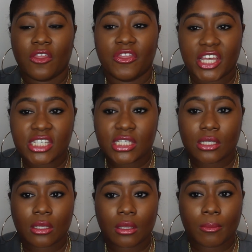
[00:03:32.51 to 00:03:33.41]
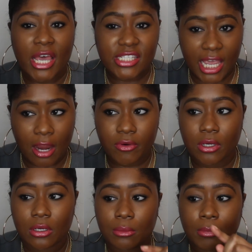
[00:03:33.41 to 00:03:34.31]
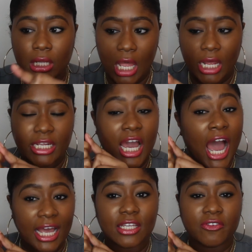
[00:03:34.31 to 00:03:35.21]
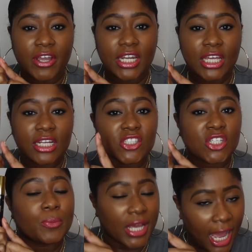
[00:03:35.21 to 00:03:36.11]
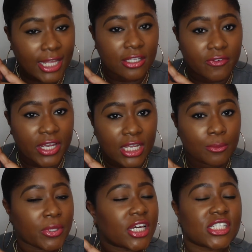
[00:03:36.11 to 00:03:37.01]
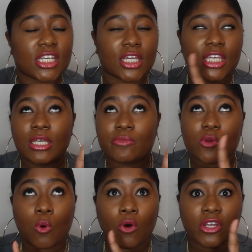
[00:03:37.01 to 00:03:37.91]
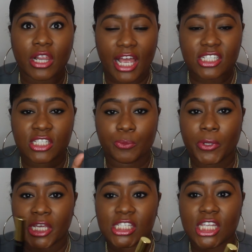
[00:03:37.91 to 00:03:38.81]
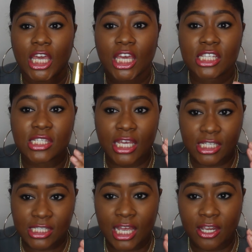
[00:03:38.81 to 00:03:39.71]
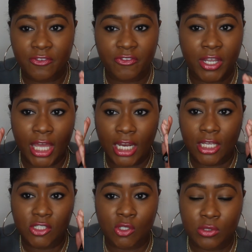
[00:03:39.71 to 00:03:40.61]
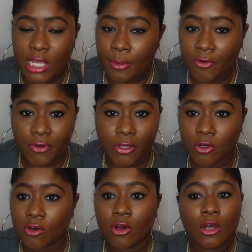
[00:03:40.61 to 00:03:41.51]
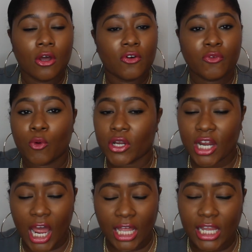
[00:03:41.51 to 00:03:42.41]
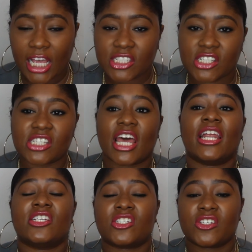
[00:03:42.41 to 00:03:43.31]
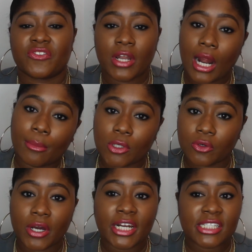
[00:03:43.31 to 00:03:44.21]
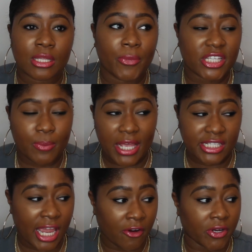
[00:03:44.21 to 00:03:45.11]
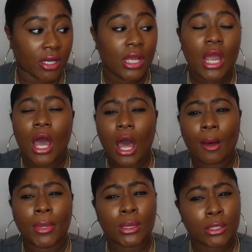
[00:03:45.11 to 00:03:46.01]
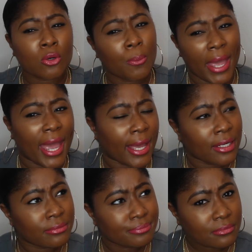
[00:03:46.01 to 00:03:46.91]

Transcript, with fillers: This mascara, Milani, highly rated, should be highly rated because it keeps all your lashes in place. Like it's like set it and forget it, Showtime Grill for your eyelashes and it's just phenomenal and it's the best mascara. I'm a little mad